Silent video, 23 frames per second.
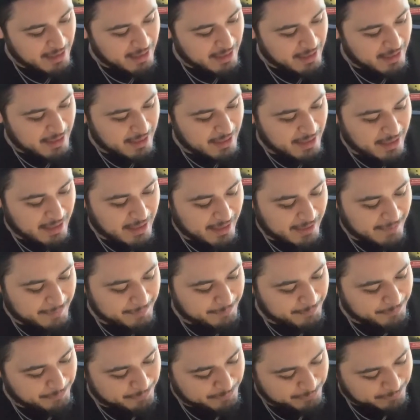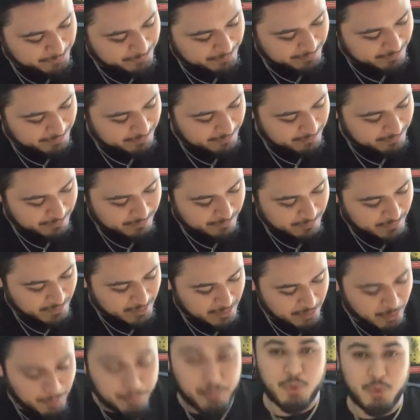the
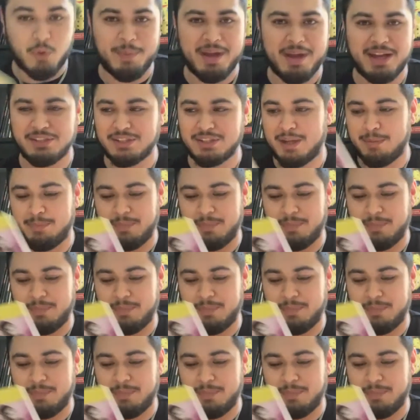Pool mashup